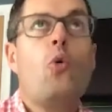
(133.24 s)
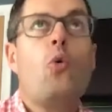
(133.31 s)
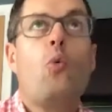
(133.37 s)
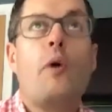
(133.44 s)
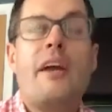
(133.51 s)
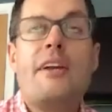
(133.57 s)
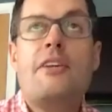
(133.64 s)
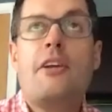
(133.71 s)

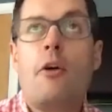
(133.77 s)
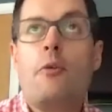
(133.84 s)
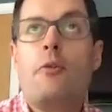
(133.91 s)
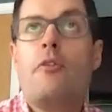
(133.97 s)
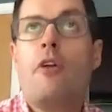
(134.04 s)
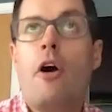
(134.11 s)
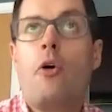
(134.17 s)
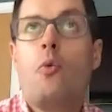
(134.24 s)
we
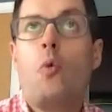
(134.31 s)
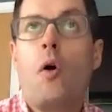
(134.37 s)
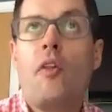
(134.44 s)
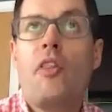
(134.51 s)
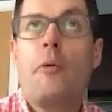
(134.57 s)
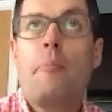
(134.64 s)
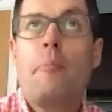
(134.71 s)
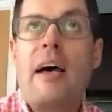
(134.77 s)
don't know
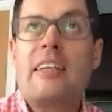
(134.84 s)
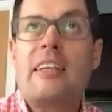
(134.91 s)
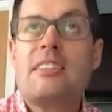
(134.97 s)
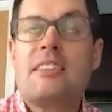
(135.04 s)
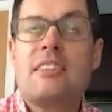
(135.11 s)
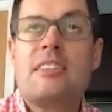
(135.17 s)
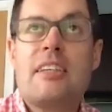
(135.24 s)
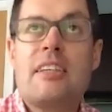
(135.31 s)
what the
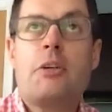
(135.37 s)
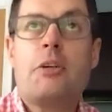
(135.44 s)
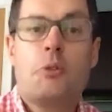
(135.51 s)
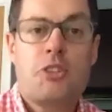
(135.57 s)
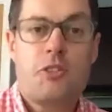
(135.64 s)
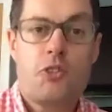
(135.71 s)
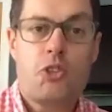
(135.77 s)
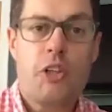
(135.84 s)
best
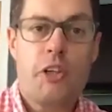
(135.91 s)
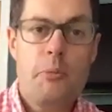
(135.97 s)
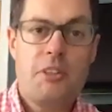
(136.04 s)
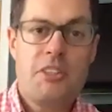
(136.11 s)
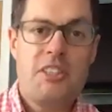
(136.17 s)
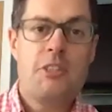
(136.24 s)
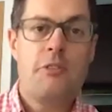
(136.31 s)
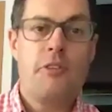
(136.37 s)
sequence of
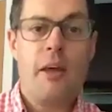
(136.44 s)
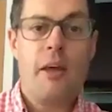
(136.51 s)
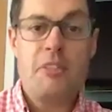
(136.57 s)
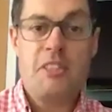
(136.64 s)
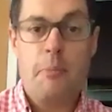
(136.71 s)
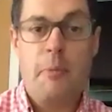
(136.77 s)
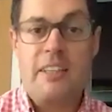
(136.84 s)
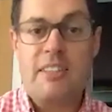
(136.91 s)
treatment is for them.
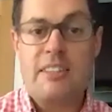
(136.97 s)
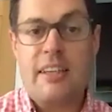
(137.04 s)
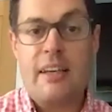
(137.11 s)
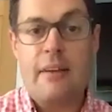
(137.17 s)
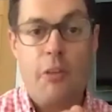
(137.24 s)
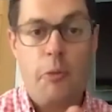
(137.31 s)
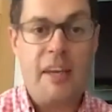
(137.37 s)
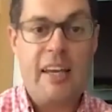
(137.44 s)
Is it best to
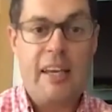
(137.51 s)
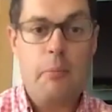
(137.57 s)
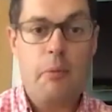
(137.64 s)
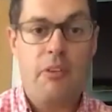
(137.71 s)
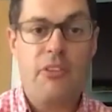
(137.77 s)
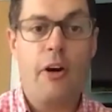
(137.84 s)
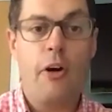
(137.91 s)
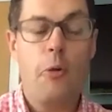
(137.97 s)
give them
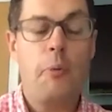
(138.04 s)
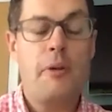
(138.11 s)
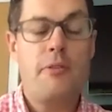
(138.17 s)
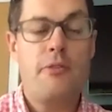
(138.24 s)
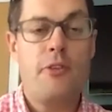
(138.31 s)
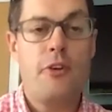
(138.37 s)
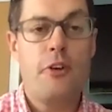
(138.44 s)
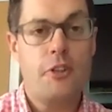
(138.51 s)
chemotherapy
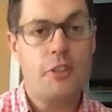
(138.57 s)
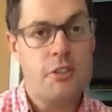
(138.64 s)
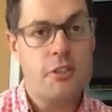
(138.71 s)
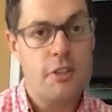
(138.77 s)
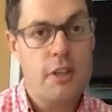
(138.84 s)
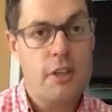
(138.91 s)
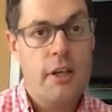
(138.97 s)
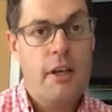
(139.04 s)

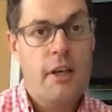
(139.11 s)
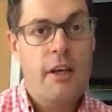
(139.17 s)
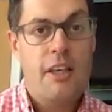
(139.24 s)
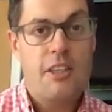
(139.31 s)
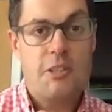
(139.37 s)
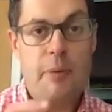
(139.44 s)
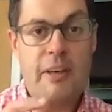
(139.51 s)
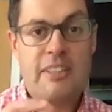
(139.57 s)
first?
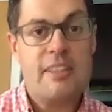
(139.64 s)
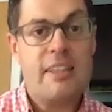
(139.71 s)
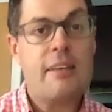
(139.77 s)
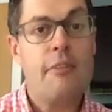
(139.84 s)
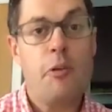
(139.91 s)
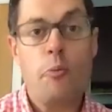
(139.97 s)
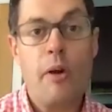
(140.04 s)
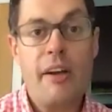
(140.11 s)
Is it best to
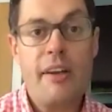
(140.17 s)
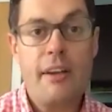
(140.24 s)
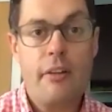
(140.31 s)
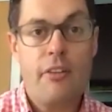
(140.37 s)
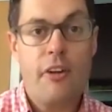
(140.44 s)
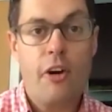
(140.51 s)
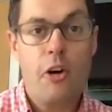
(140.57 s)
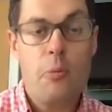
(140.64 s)
give them
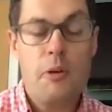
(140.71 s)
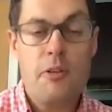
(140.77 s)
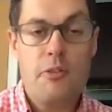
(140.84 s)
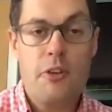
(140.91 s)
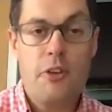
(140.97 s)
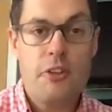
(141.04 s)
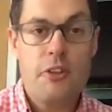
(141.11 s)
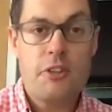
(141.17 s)
radiotherapy
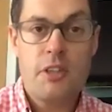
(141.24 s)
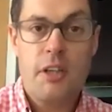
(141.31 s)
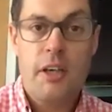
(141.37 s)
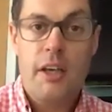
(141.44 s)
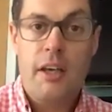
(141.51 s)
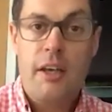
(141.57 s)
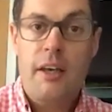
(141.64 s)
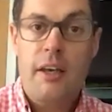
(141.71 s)
first?
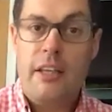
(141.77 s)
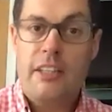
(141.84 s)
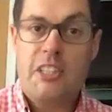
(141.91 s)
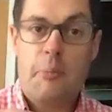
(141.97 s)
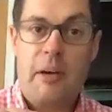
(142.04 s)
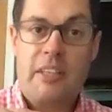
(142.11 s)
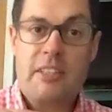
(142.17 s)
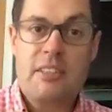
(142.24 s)
Is
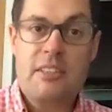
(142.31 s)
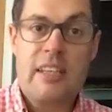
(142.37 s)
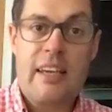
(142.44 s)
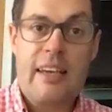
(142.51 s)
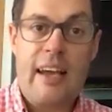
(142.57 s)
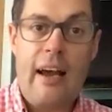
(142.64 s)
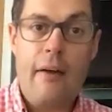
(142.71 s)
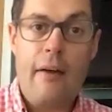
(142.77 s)
it best to
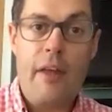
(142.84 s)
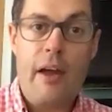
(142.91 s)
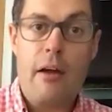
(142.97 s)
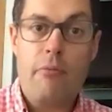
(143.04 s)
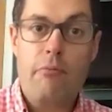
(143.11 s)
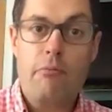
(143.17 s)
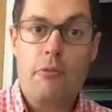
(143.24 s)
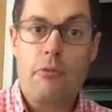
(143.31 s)
take out their